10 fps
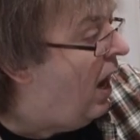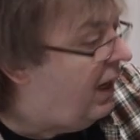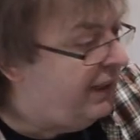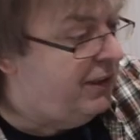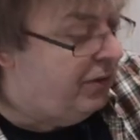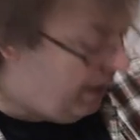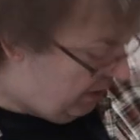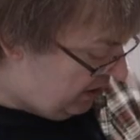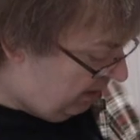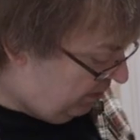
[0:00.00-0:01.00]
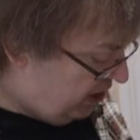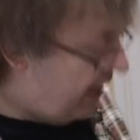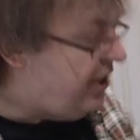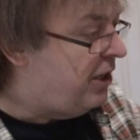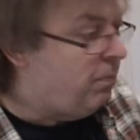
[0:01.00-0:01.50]
I do it because I'm
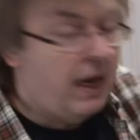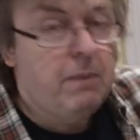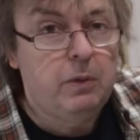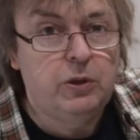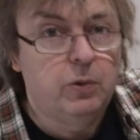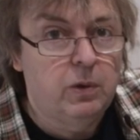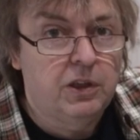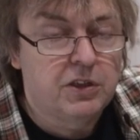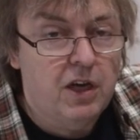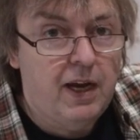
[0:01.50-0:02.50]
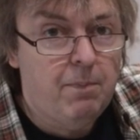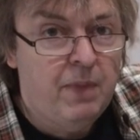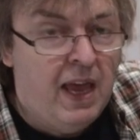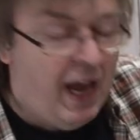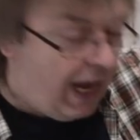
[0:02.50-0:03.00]
changing papers all the time
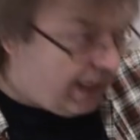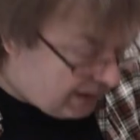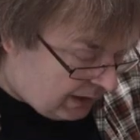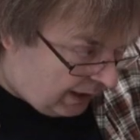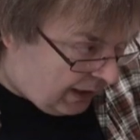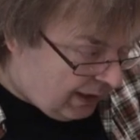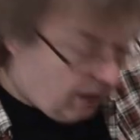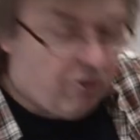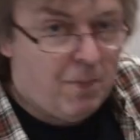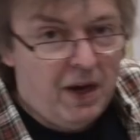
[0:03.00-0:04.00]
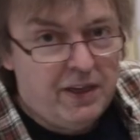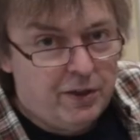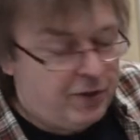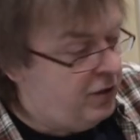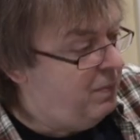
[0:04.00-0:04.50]
and it's like a little
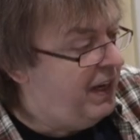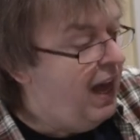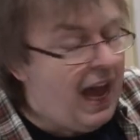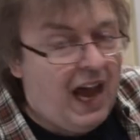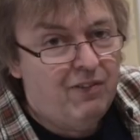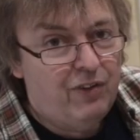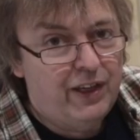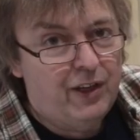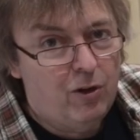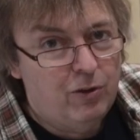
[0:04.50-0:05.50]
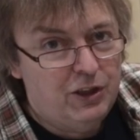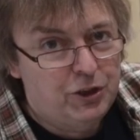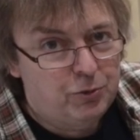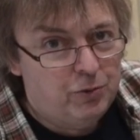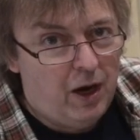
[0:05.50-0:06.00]
reminder to me, have I got
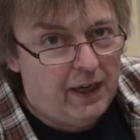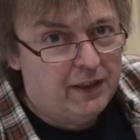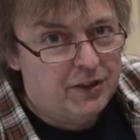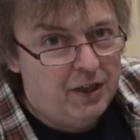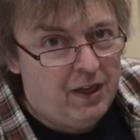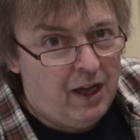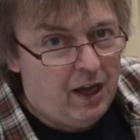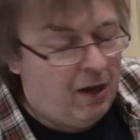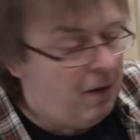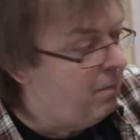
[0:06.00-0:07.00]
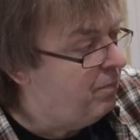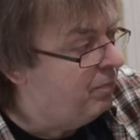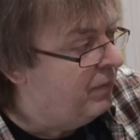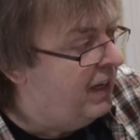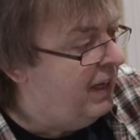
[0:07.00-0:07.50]
this right?
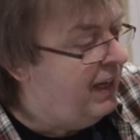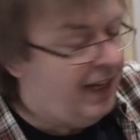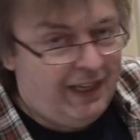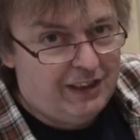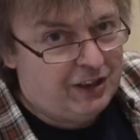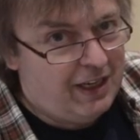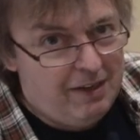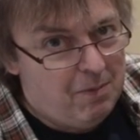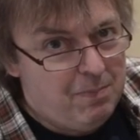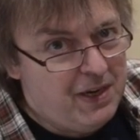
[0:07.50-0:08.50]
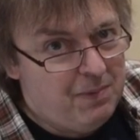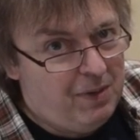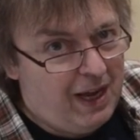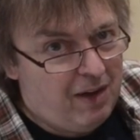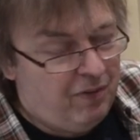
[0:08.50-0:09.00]
It's a
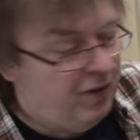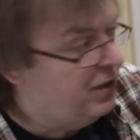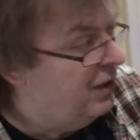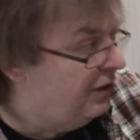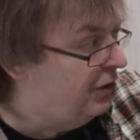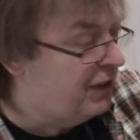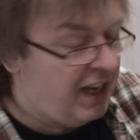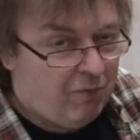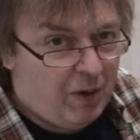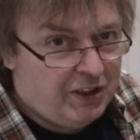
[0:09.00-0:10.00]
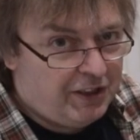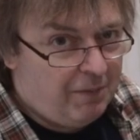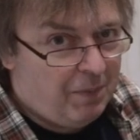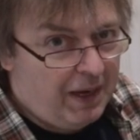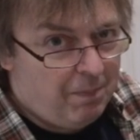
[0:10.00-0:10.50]
minimal effort to save
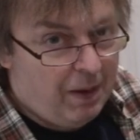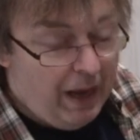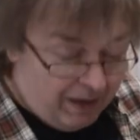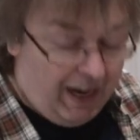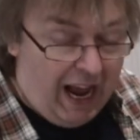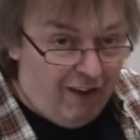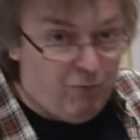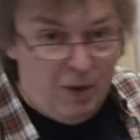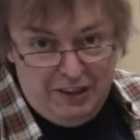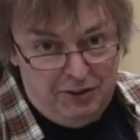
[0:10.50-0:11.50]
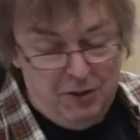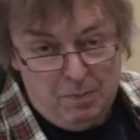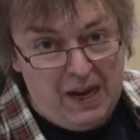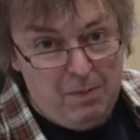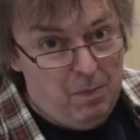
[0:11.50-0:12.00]
wasting paper. And I have wasted
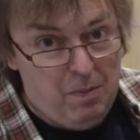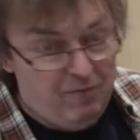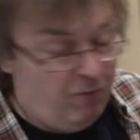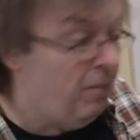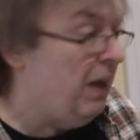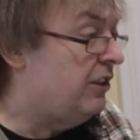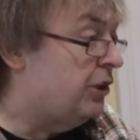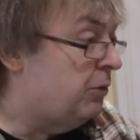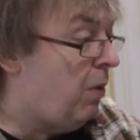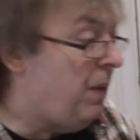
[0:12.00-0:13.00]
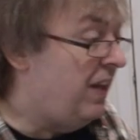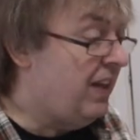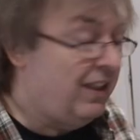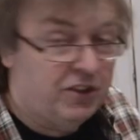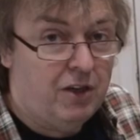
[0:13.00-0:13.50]
paper before by just swapping
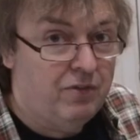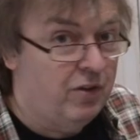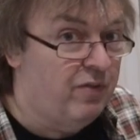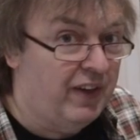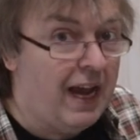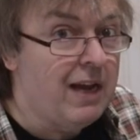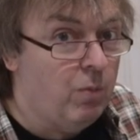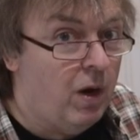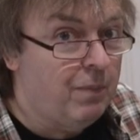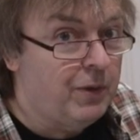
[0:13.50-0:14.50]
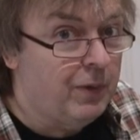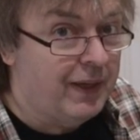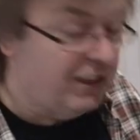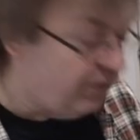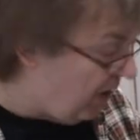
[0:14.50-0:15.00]
things over and forgetting what I'm
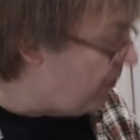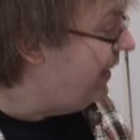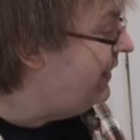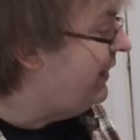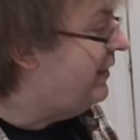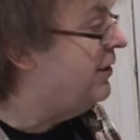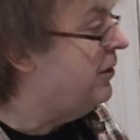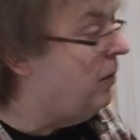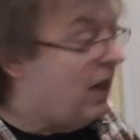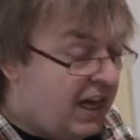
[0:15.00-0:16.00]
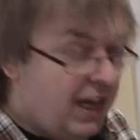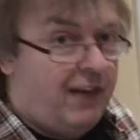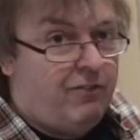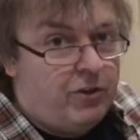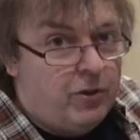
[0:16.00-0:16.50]
doing. It's very easy to do
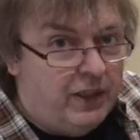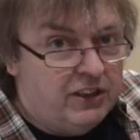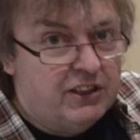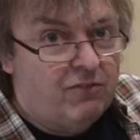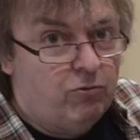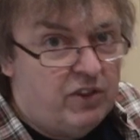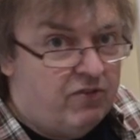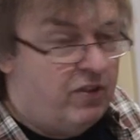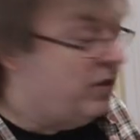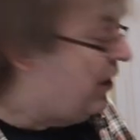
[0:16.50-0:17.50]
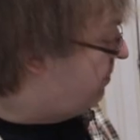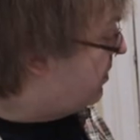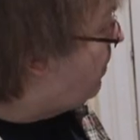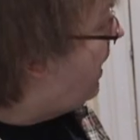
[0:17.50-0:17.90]
if you're doing several different types of